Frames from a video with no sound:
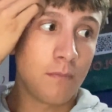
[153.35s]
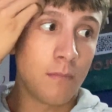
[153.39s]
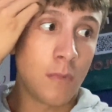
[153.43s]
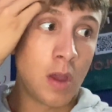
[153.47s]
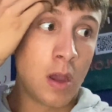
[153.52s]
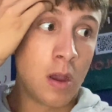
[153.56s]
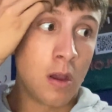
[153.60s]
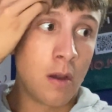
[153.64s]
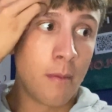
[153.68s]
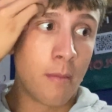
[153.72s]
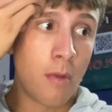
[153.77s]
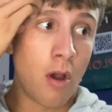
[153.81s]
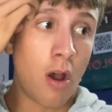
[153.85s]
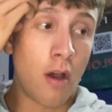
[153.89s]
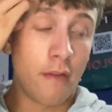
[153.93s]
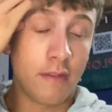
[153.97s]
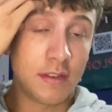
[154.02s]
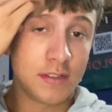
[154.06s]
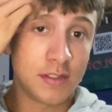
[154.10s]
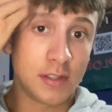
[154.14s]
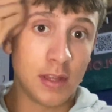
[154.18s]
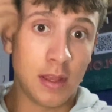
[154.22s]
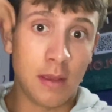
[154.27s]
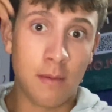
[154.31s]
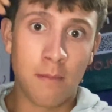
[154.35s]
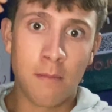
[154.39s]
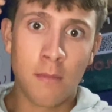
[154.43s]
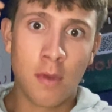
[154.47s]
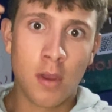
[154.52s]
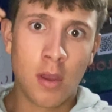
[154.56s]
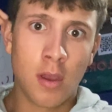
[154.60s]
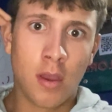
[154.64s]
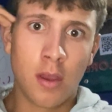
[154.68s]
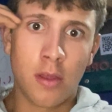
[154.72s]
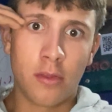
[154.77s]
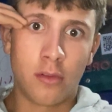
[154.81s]
obviously
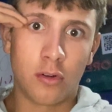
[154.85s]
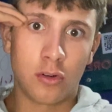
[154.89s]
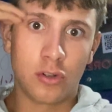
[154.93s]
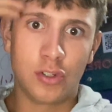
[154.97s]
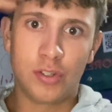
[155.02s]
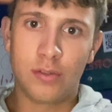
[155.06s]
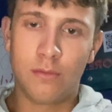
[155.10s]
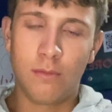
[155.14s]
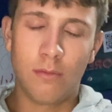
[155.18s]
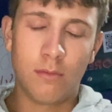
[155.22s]
their